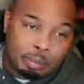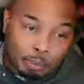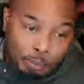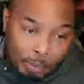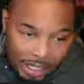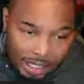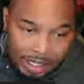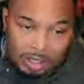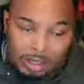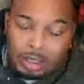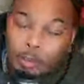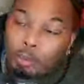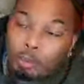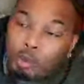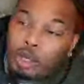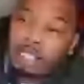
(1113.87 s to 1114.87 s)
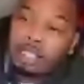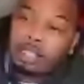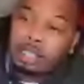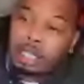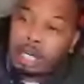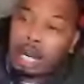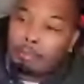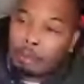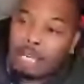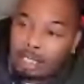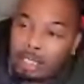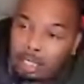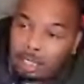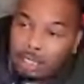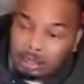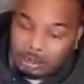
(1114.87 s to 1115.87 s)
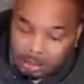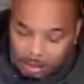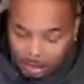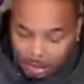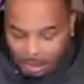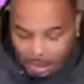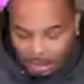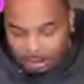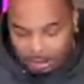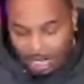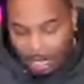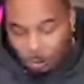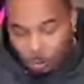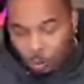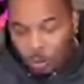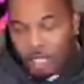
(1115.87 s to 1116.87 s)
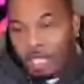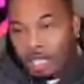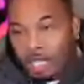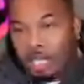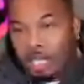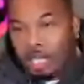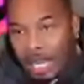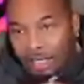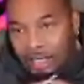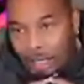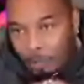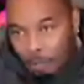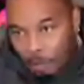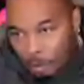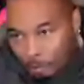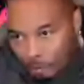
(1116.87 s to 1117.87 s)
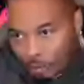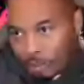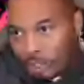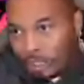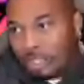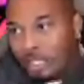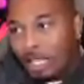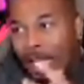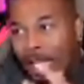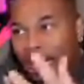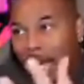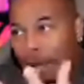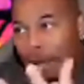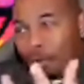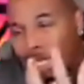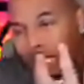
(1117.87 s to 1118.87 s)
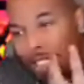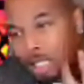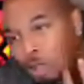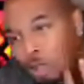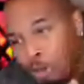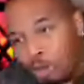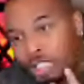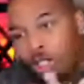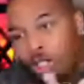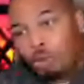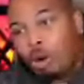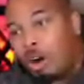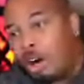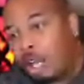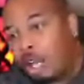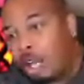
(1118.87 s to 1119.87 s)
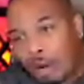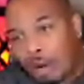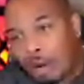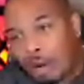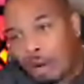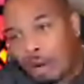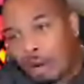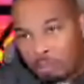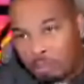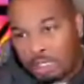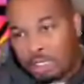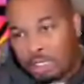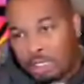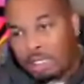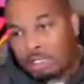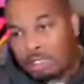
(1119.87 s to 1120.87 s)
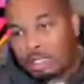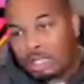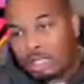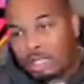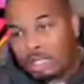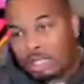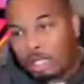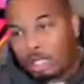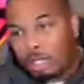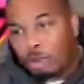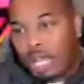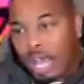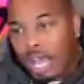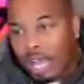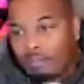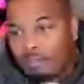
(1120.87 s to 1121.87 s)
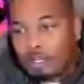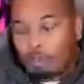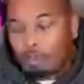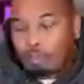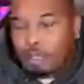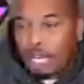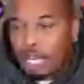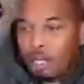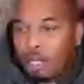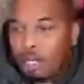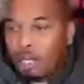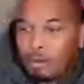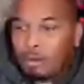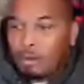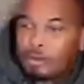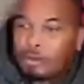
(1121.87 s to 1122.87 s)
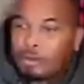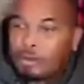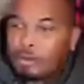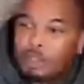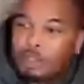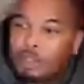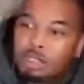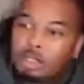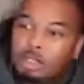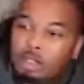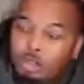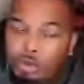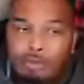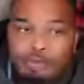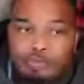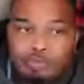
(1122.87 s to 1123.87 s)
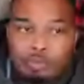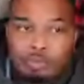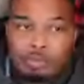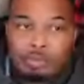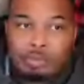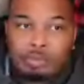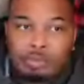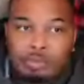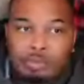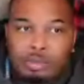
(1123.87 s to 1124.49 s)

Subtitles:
But the point that I'm making is that we as a people, and I'm including you all in my family in this, we have to be able to